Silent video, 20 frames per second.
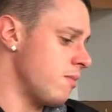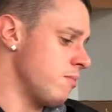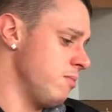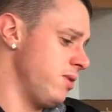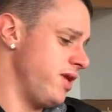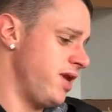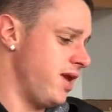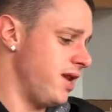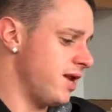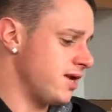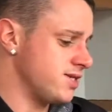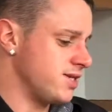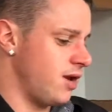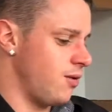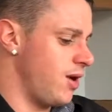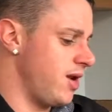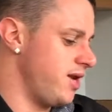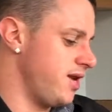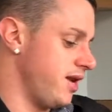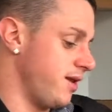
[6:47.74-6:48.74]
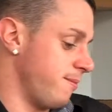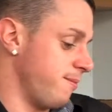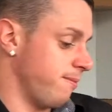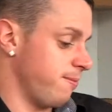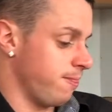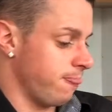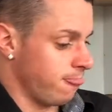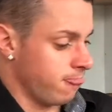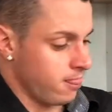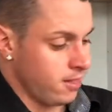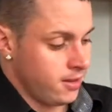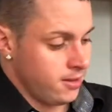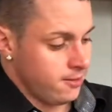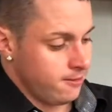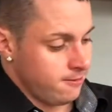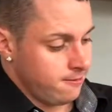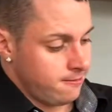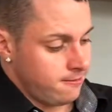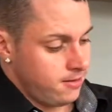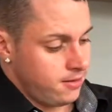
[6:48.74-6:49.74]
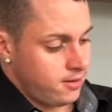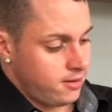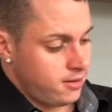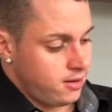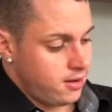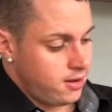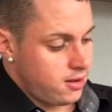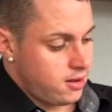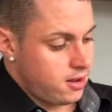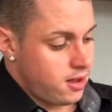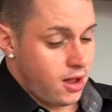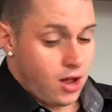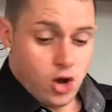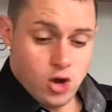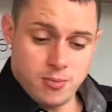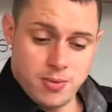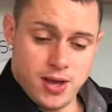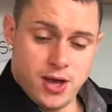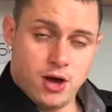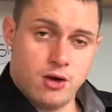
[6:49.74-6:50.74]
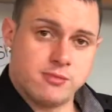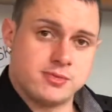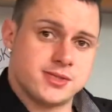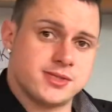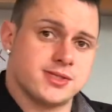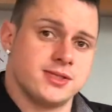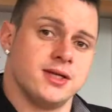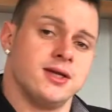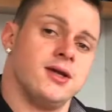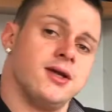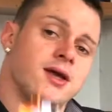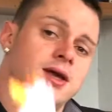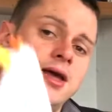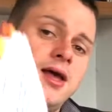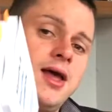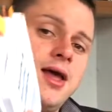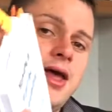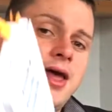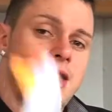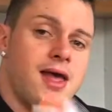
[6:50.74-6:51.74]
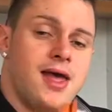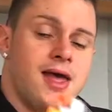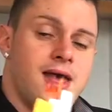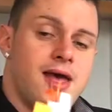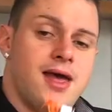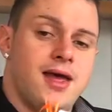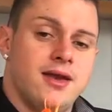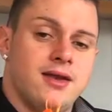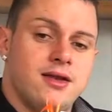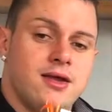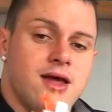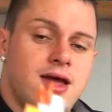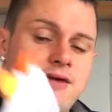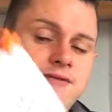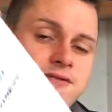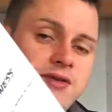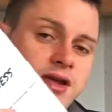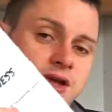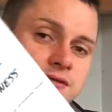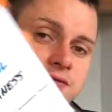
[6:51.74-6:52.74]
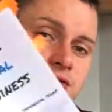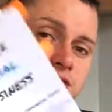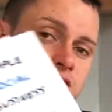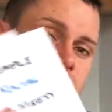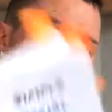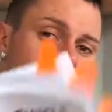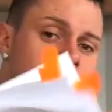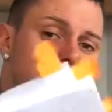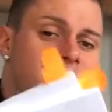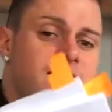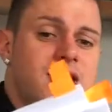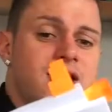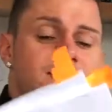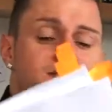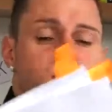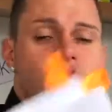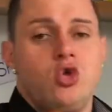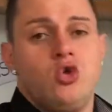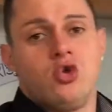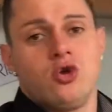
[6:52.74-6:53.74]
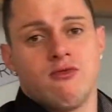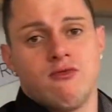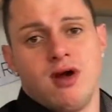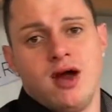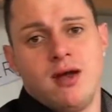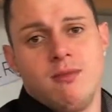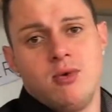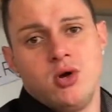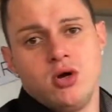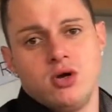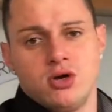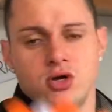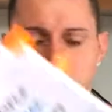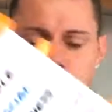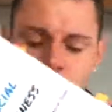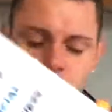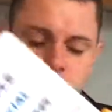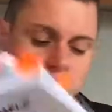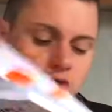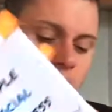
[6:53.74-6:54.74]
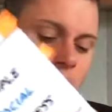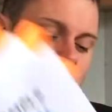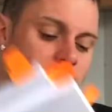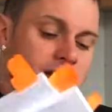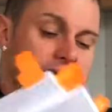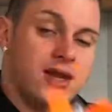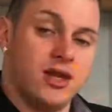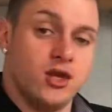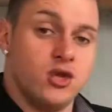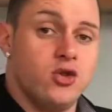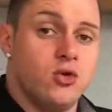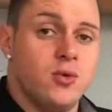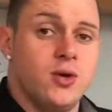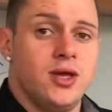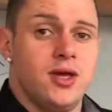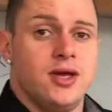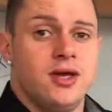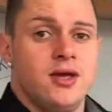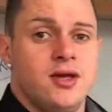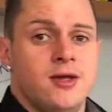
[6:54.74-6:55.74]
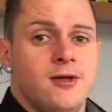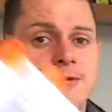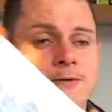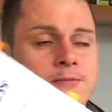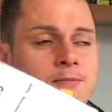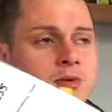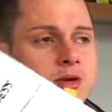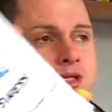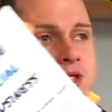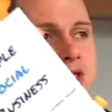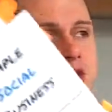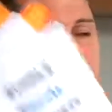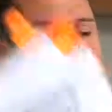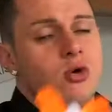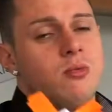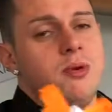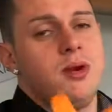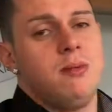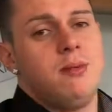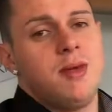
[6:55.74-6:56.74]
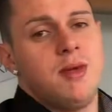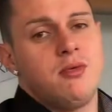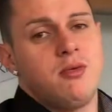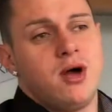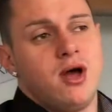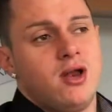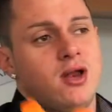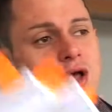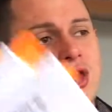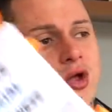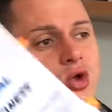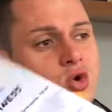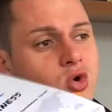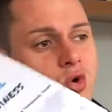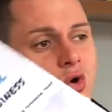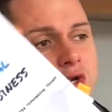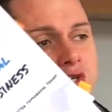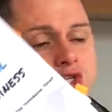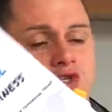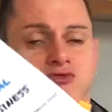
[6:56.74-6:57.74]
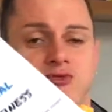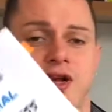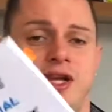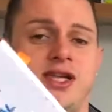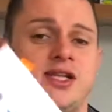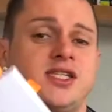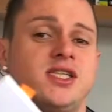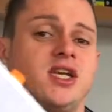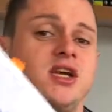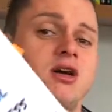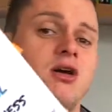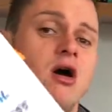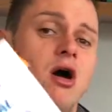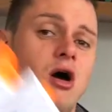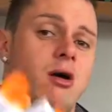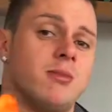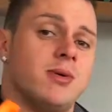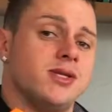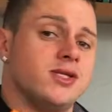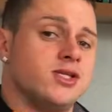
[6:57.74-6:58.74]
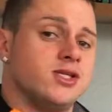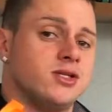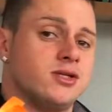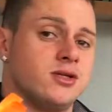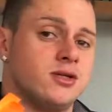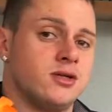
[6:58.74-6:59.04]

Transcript: But yeah, that's how I did it. I hope it helps. And I think if you believe that you can write a book, you should go ahead and do it. Because there's so many people out there who are just releasing garbage.